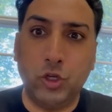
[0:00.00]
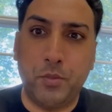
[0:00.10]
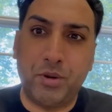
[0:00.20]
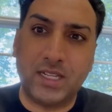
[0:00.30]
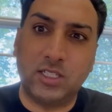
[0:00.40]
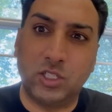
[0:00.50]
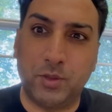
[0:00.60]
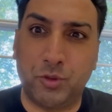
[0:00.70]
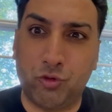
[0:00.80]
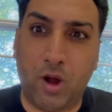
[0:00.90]
you press the
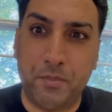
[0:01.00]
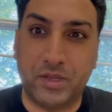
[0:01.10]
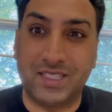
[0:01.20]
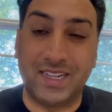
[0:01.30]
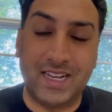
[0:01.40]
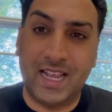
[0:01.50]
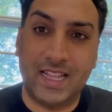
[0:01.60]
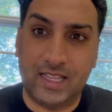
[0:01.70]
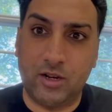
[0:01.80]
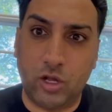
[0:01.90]
subscribe button and
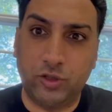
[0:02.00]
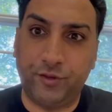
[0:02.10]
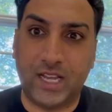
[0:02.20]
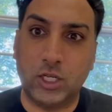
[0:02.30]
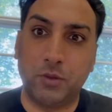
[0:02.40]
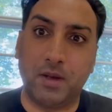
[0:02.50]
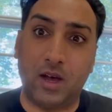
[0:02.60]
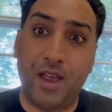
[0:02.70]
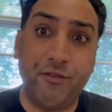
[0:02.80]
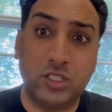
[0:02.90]
hit the notification bell?
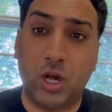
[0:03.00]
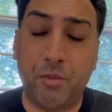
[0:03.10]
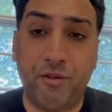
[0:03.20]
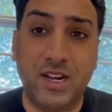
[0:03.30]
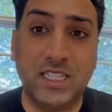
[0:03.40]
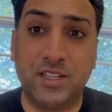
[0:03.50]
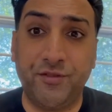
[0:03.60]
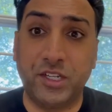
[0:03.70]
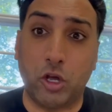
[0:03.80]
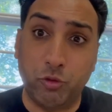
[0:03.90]
Every time I release a
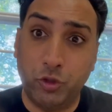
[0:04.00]
video,